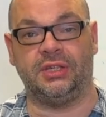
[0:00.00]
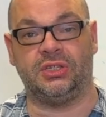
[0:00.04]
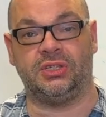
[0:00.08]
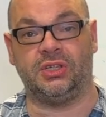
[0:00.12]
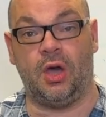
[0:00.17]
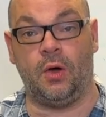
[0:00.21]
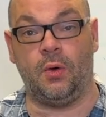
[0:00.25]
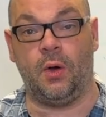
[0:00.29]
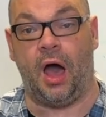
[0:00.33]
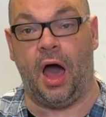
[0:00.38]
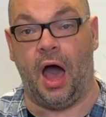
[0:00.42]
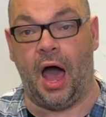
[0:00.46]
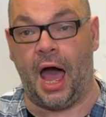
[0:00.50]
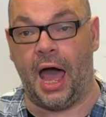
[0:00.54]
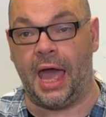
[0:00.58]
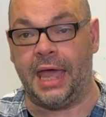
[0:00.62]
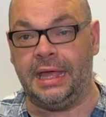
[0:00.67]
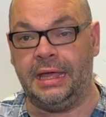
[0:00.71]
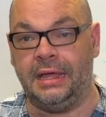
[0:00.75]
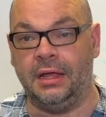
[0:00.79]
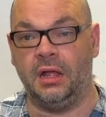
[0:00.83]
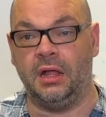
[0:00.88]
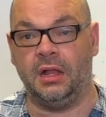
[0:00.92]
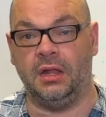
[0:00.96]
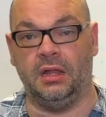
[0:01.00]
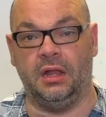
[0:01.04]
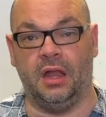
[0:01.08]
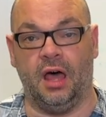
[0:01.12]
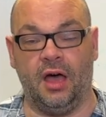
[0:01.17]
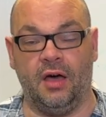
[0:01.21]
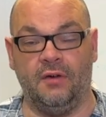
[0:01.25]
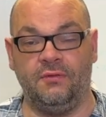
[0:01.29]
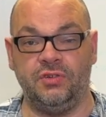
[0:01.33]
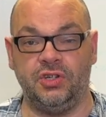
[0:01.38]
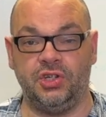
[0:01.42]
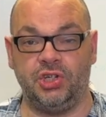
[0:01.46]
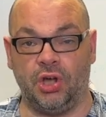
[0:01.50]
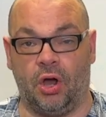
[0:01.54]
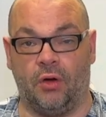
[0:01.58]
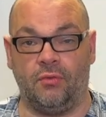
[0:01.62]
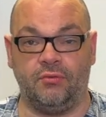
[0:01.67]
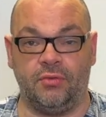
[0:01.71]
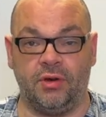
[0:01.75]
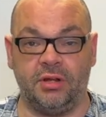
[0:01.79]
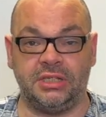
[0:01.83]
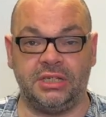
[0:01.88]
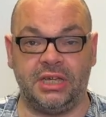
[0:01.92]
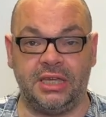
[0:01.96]
So I love
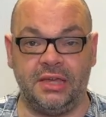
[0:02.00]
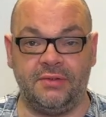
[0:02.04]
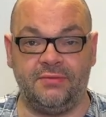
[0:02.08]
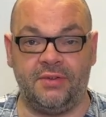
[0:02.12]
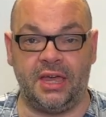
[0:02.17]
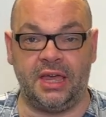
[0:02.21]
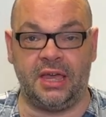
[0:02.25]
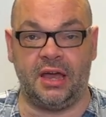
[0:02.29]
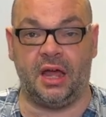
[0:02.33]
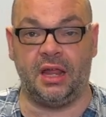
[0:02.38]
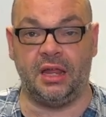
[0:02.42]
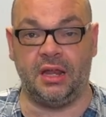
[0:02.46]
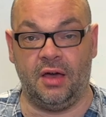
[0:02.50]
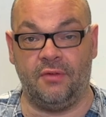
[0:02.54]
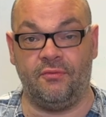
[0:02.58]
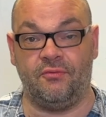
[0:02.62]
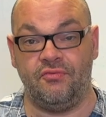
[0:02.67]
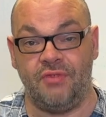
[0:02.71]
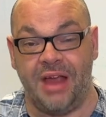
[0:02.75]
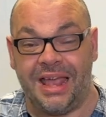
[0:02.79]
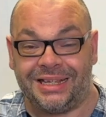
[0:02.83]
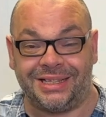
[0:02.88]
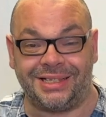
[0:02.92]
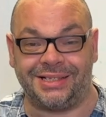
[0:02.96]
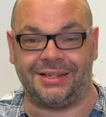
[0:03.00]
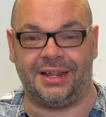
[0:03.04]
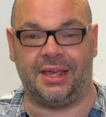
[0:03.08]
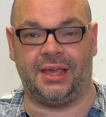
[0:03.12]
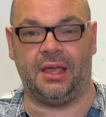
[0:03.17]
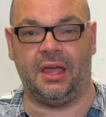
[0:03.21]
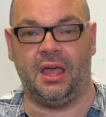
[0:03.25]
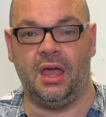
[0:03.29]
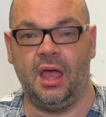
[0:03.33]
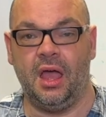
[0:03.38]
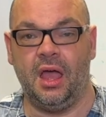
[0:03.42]
genre TV. I love wrestling.